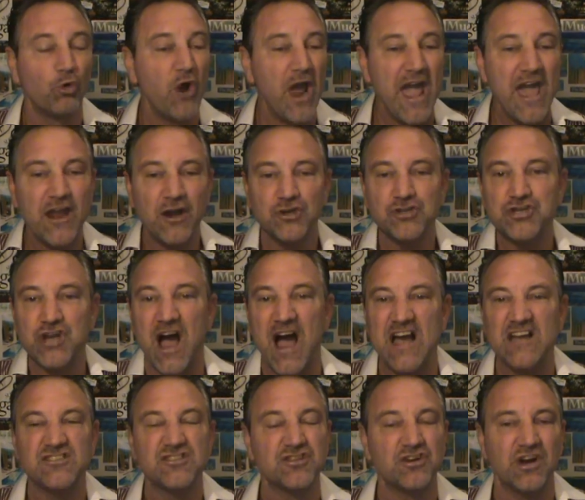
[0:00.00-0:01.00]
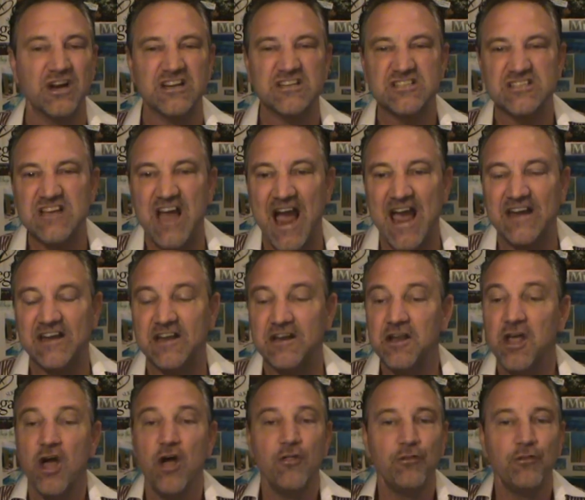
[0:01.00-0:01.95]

energized. They're excited.